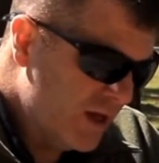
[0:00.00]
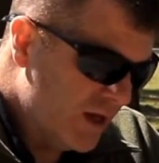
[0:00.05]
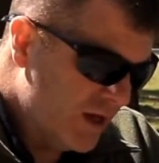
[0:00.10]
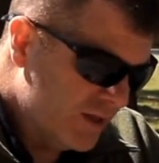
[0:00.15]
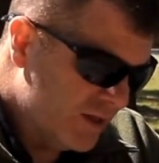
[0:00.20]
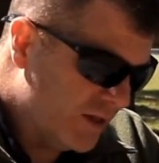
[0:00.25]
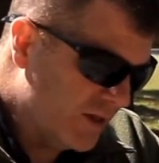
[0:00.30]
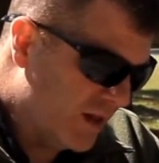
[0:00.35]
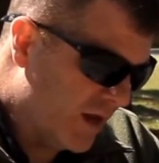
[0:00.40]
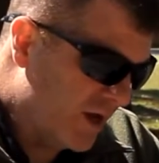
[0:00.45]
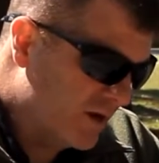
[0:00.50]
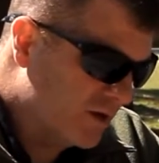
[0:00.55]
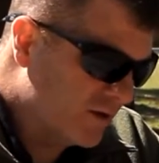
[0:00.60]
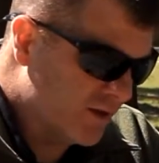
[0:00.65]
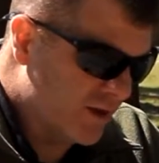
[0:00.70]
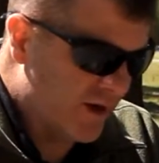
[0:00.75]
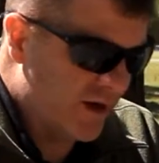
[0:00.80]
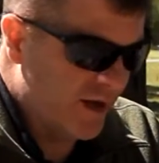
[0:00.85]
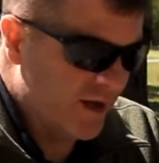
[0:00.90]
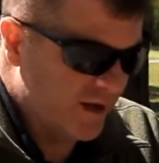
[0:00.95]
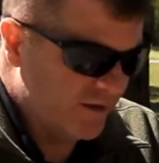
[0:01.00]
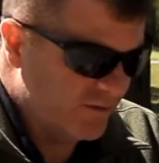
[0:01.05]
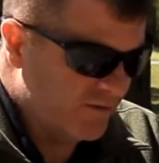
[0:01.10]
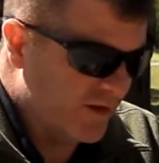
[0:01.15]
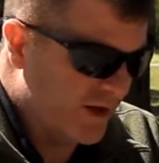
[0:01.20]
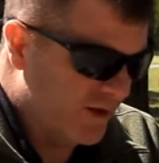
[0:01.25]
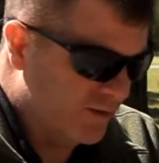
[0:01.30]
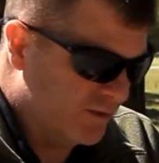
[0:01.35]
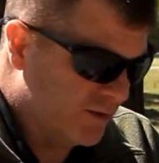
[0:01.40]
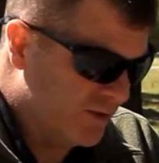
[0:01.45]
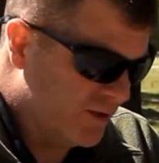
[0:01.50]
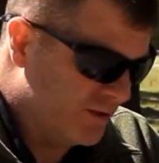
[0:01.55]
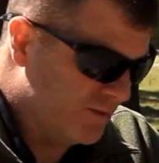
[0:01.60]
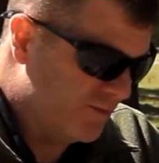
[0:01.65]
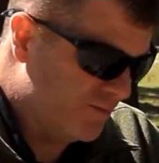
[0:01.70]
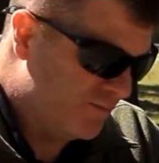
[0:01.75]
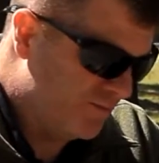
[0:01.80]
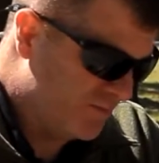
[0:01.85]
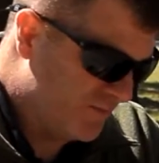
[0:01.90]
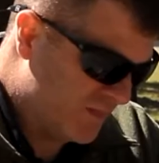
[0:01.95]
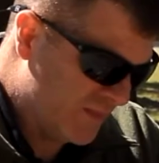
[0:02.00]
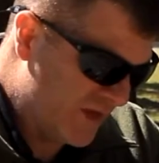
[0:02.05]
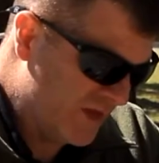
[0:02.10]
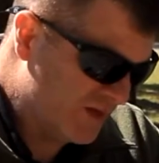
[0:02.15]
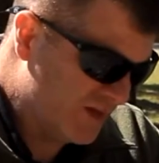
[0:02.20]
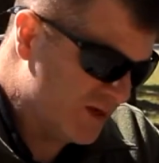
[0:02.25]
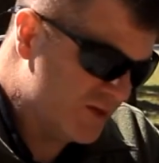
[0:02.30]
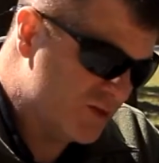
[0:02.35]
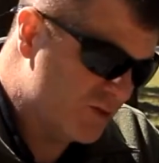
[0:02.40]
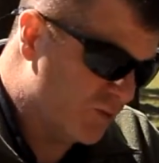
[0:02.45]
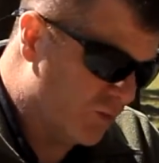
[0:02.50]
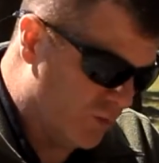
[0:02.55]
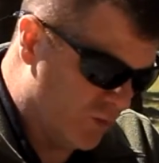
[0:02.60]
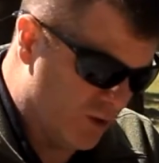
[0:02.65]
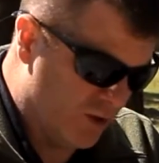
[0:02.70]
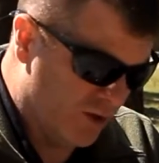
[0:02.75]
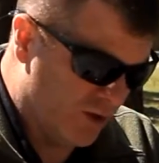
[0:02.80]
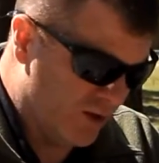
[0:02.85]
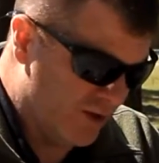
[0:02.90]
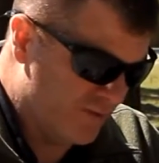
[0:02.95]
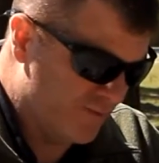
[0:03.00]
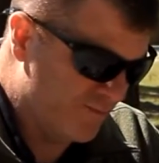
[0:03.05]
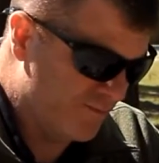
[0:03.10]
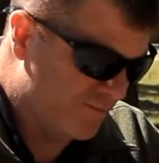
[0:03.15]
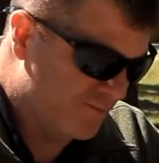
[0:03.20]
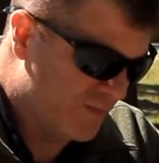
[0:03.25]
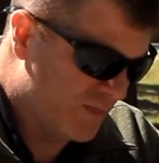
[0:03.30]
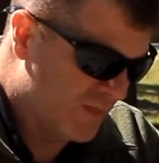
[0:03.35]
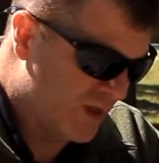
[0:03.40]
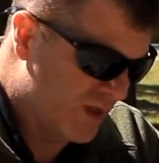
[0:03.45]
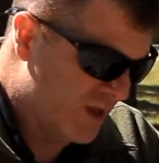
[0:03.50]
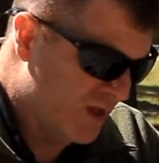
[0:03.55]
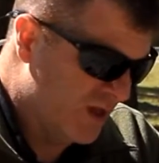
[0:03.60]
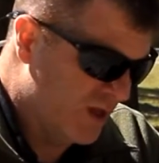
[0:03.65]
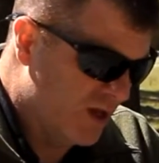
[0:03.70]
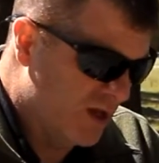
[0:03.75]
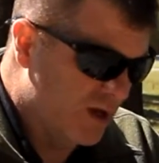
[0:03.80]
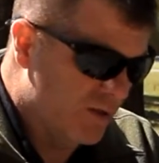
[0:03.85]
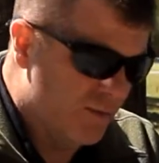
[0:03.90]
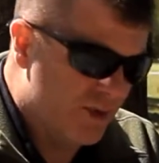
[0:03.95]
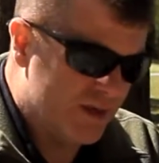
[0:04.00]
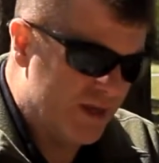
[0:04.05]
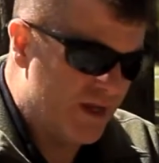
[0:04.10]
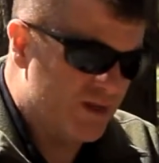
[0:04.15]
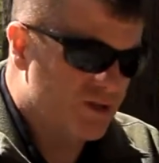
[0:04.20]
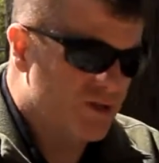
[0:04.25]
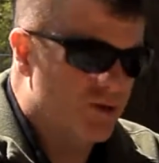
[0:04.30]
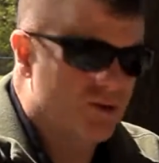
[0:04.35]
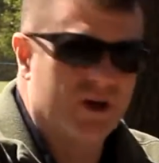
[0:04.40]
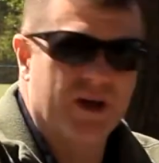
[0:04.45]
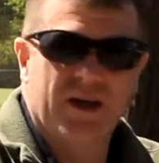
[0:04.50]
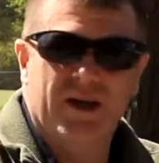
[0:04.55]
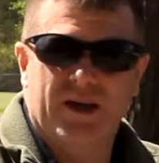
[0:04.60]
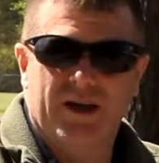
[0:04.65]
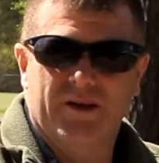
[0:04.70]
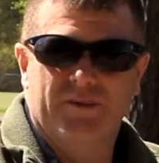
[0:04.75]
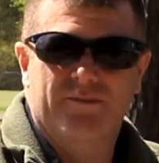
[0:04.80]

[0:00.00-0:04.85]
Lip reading: The lighter that I had found, it doesn't work, but that's okay.